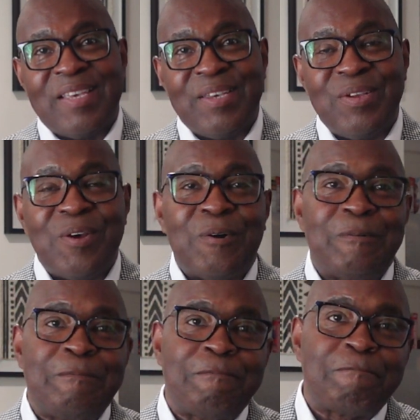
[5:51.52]
You
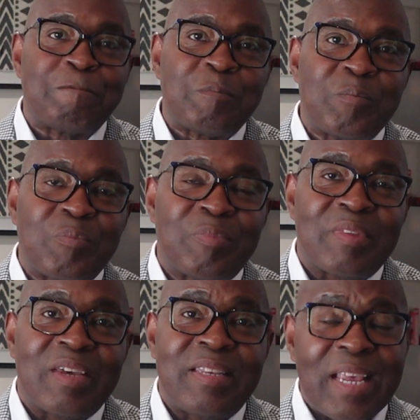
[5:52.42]
know.
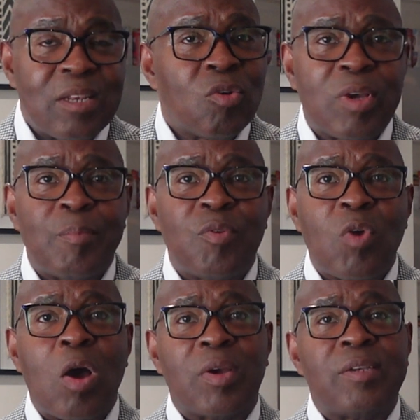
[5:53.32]
Now, don't get me
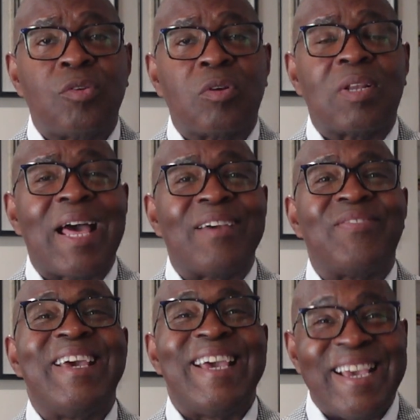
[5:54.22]
wrong, eternal
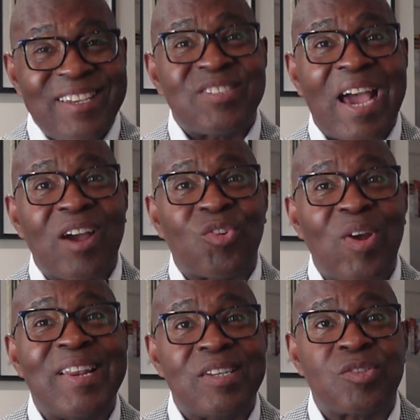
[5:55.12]
life is our
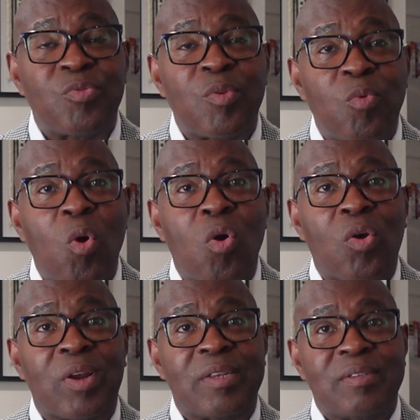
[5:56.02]
greatest
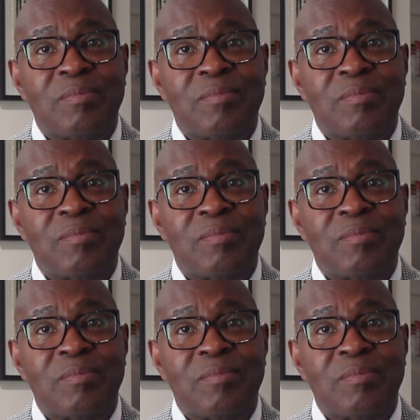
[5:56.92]
reward.